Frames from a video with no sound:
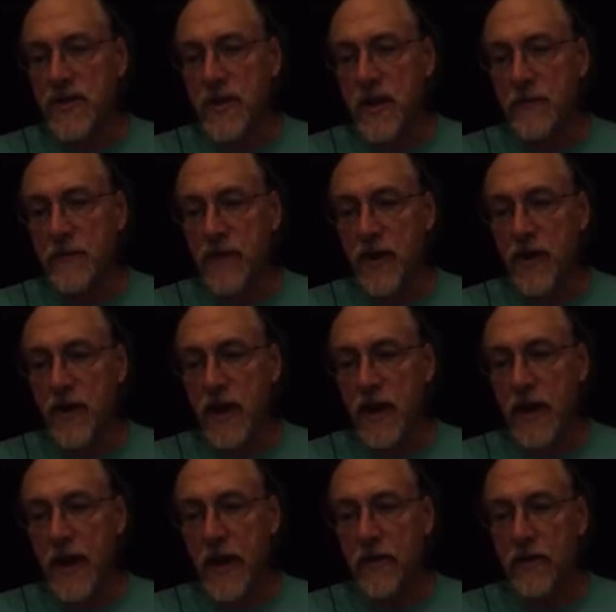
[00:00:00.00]
so I'm figuring it
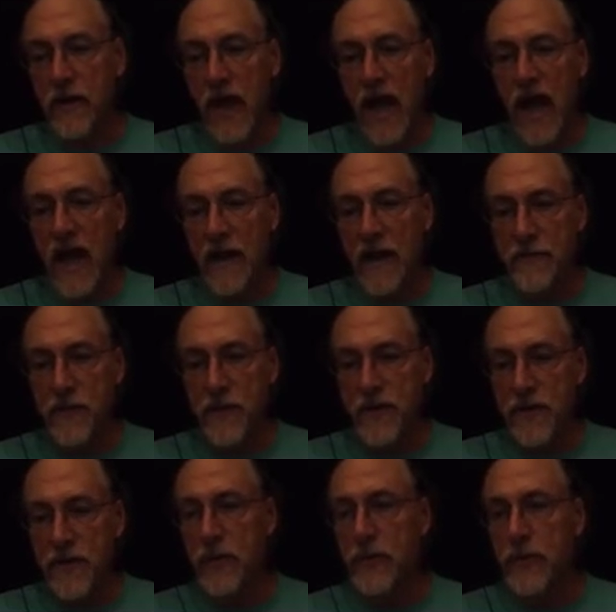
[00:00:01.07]
out live with
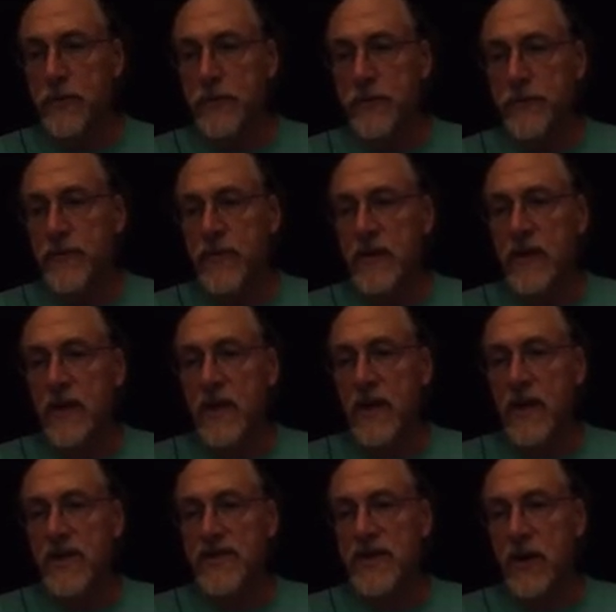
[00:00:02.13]
you.
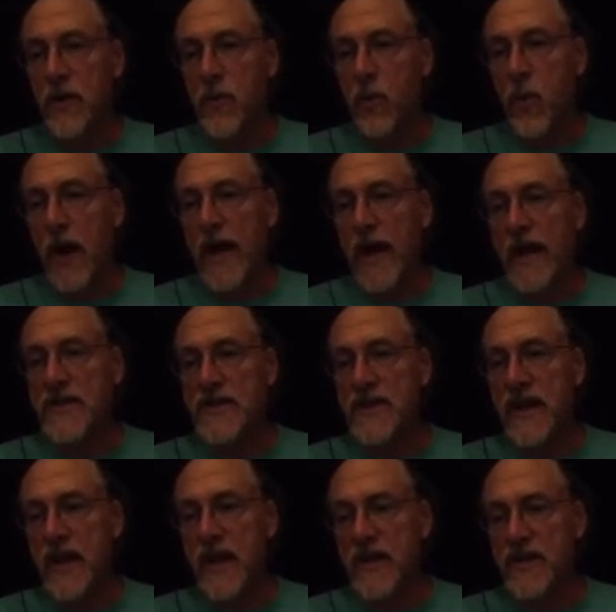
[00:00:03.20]
So
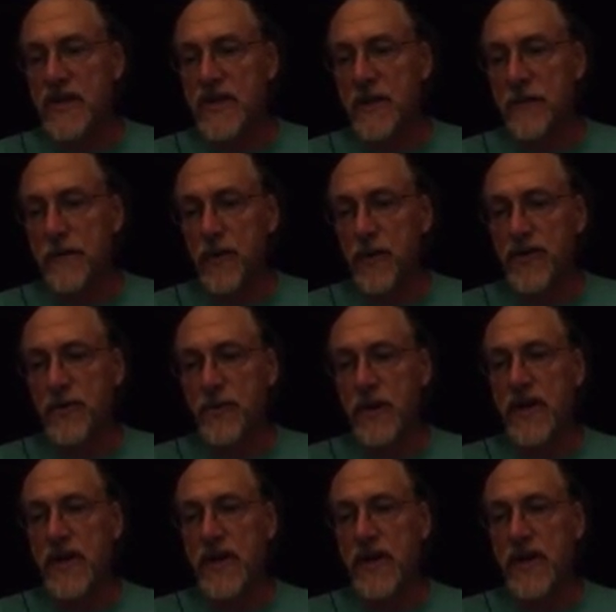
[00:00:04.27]
186 is the first 3